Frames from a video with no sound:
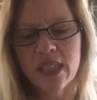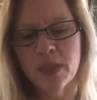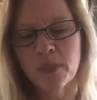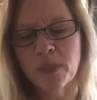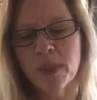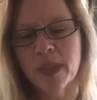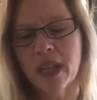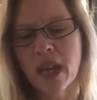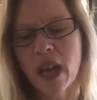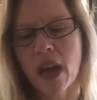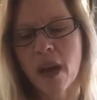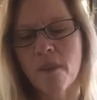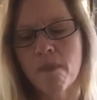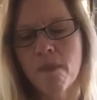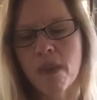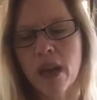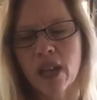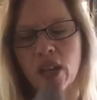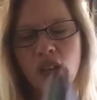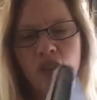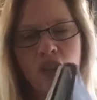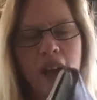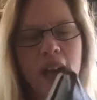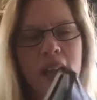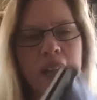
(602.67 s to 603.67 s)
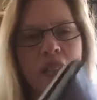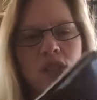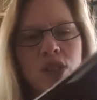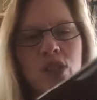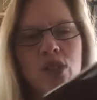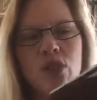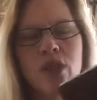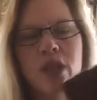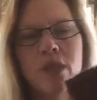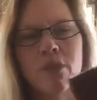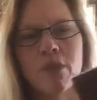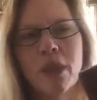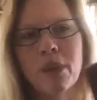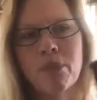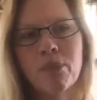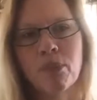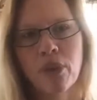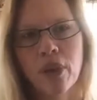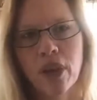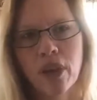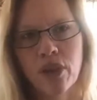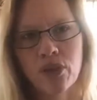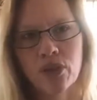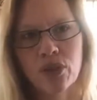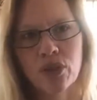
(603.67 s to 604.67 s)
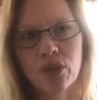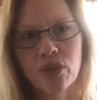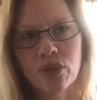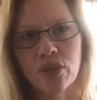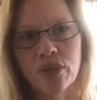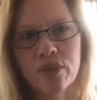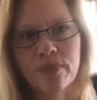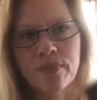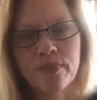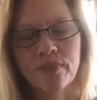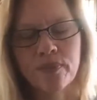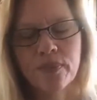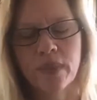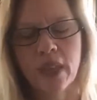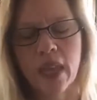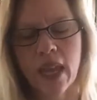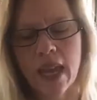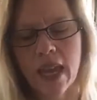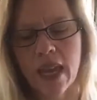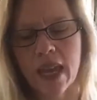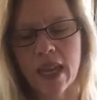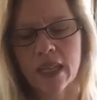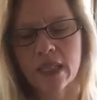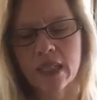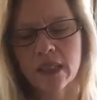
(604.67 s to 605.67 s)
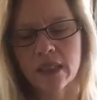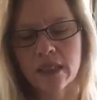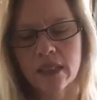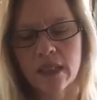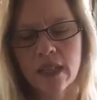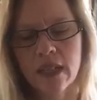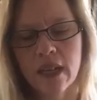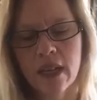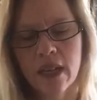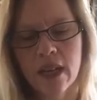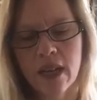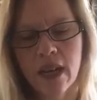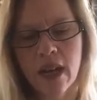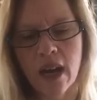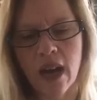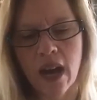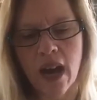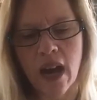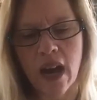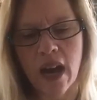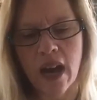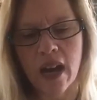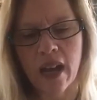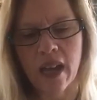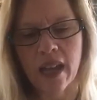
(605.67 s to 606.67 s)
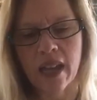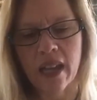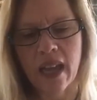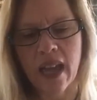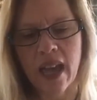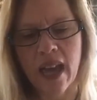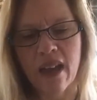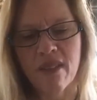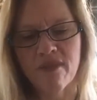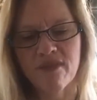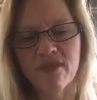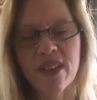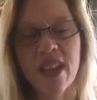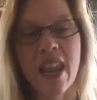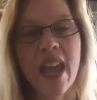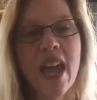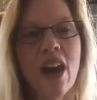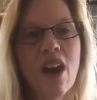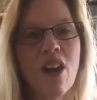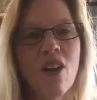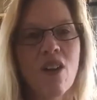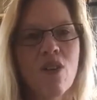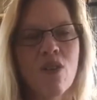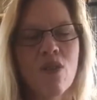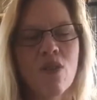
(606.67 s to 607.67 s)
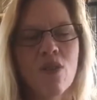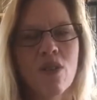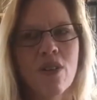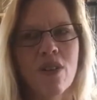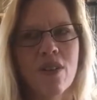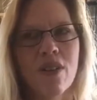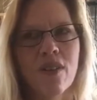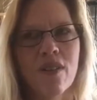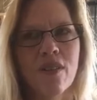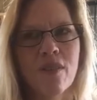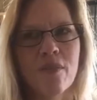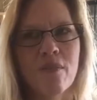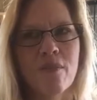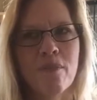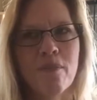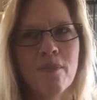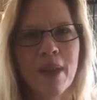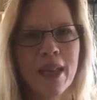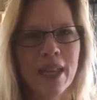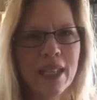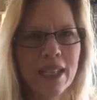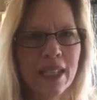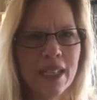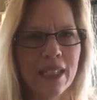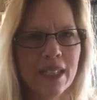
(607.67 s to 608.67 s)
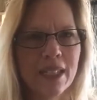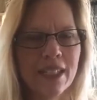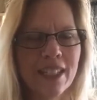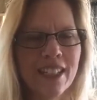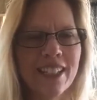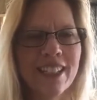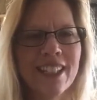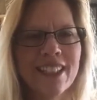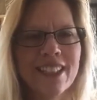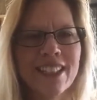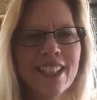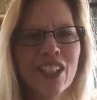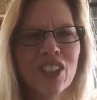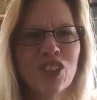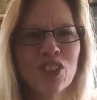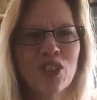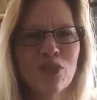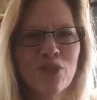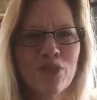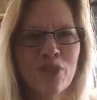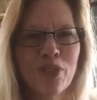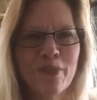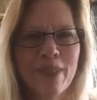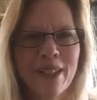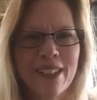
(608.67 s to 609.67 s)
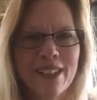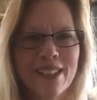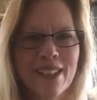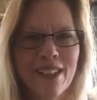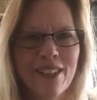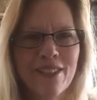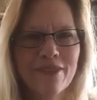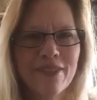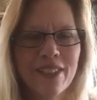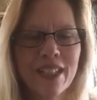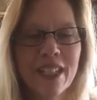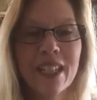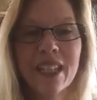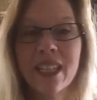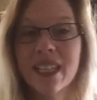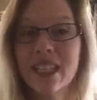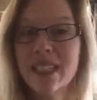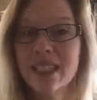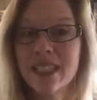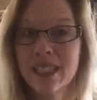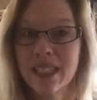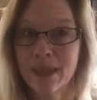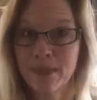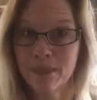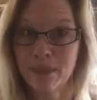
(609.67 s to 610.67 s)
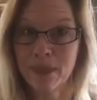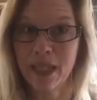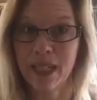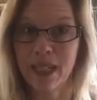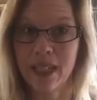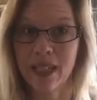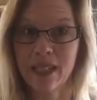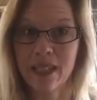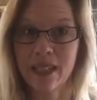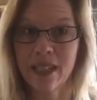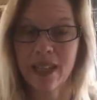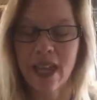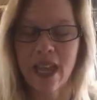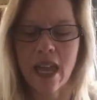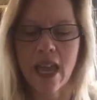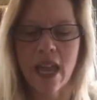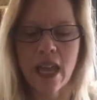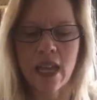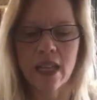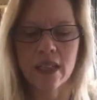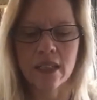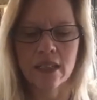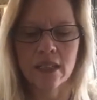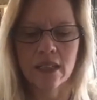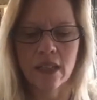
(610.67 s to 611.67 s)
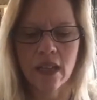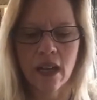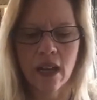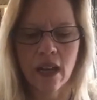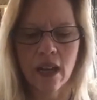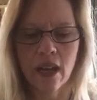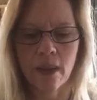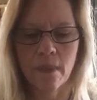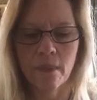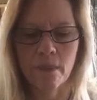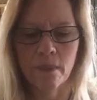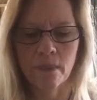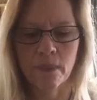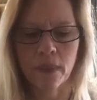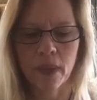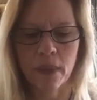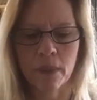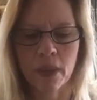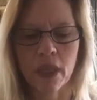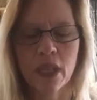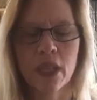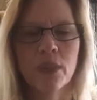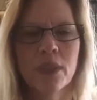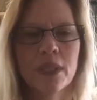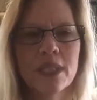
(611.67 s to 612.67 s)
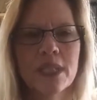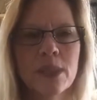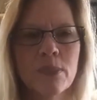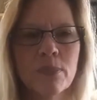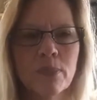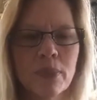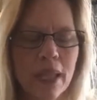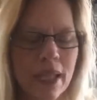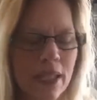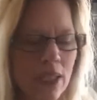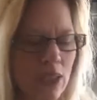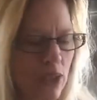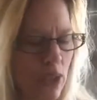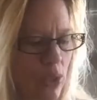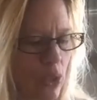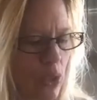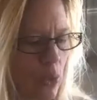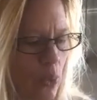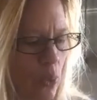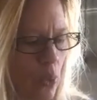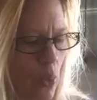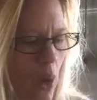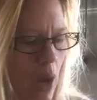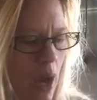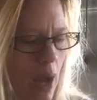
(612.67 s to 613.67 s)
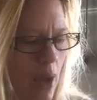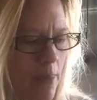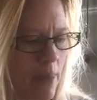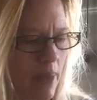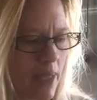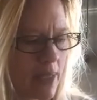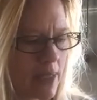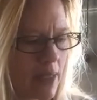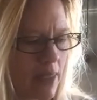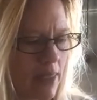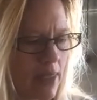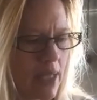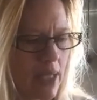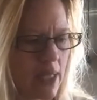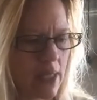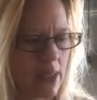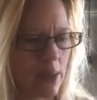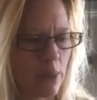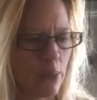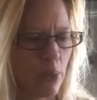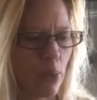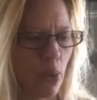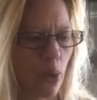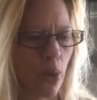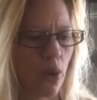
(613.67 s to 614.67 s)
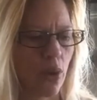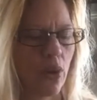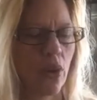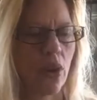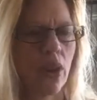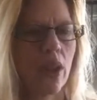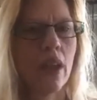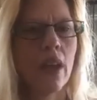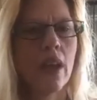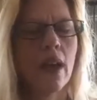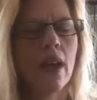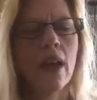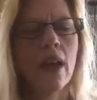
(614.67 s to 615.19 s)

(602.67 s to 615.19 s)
This has become my gratitude and my prayer journal, and I have now made it an addiction for myself. It is committed, and I'm going to explain to you why, because I think it's important.